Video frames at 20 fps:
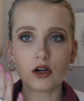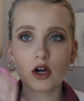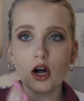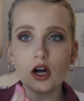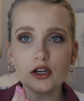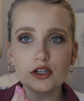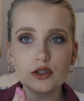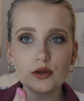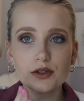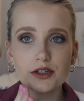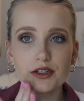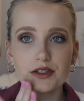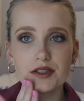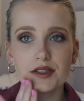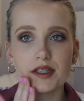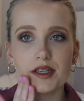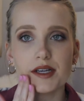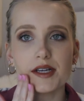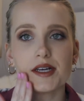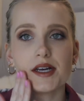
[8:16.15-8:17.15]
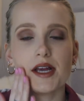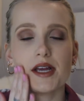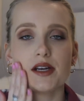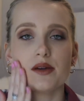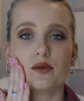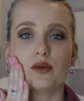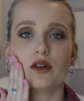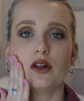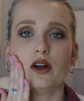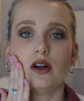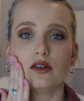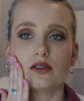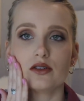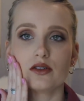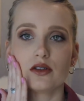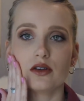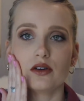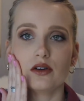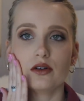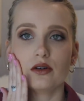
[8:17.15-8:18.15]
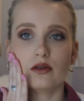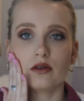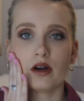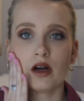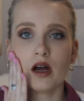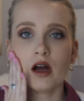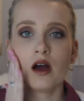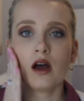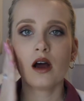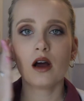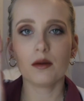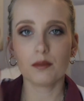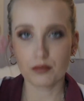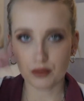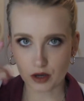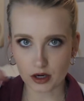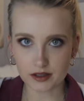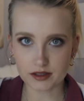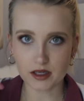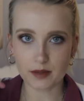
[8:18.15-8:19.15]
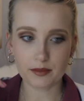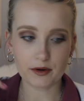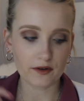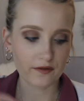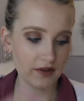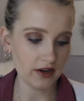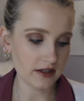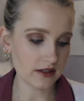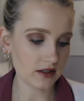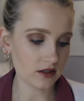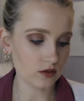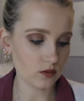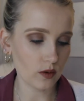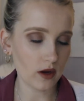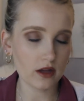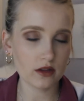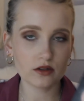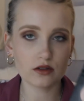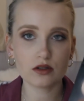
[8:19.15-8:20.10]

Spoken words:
contour your skin and it will also bronze up your face as well.